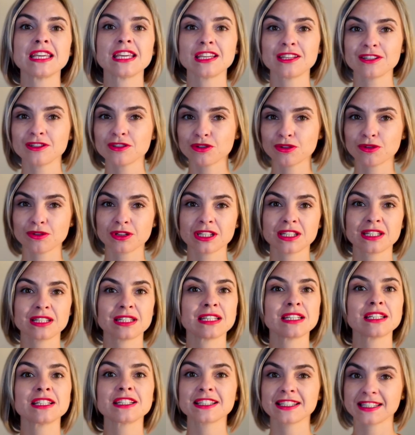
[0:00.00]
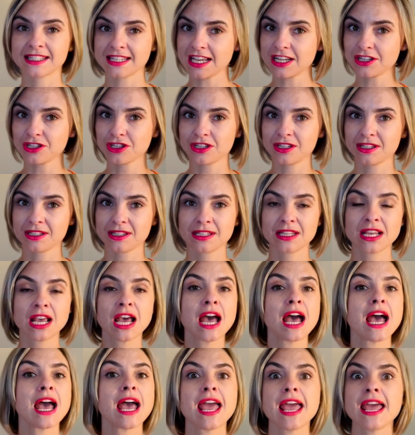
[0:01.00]
interesting sessions
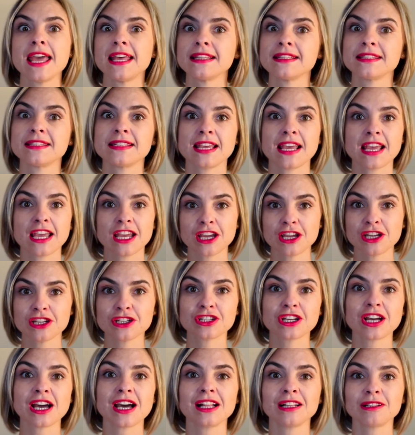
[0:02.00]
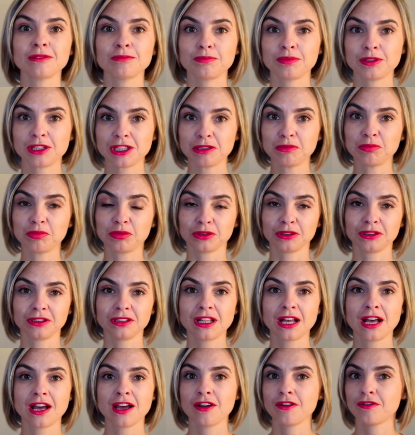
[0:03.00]
and Agile people
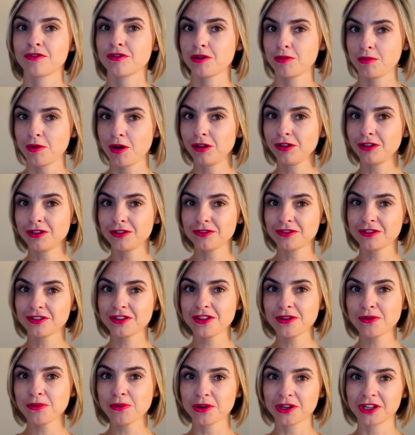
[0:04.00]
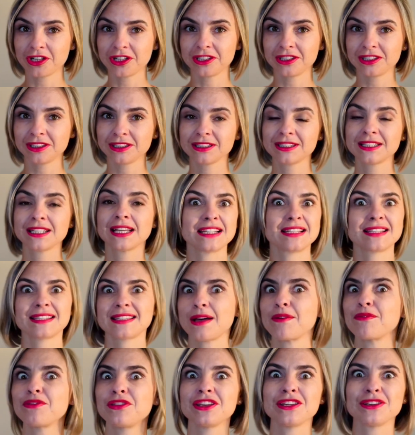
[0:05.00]
from all over the world,
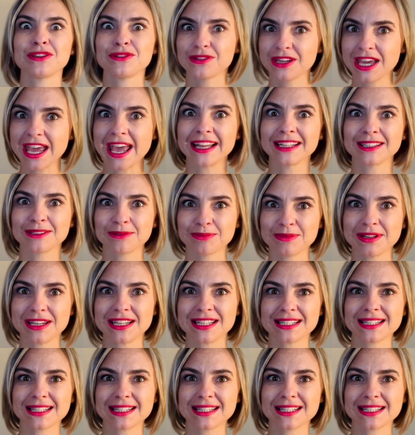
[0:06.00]
something you can't miss.